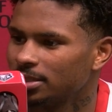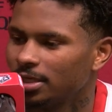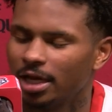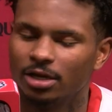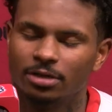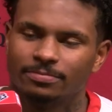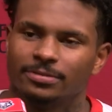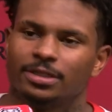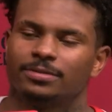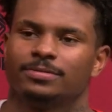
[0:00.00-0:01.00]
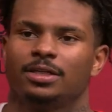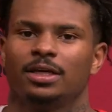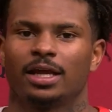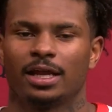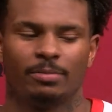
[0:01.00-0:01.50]
I know. Yeah.
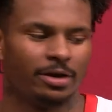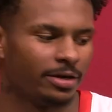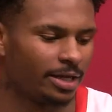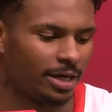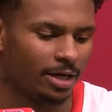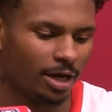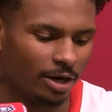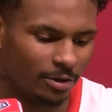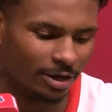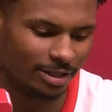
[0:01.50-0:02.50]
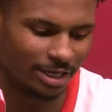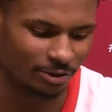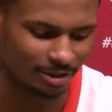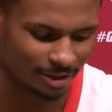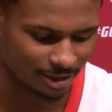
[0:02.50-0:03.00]
I get better at that. Oh, here we go. Thank
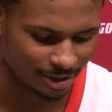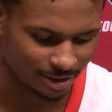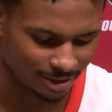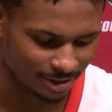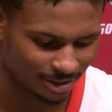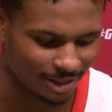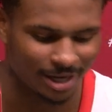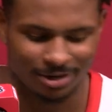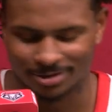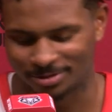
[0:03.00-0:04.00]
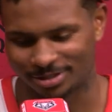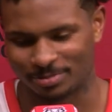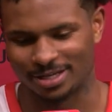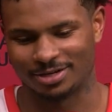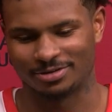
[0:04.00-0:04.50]
you. No, I'm just
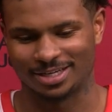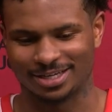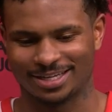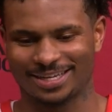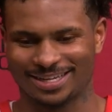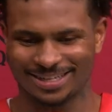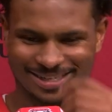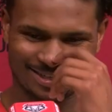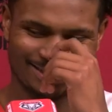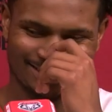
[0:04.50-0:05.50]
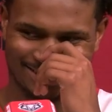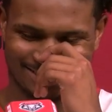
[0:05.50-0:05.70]
playing. So, I don't need it.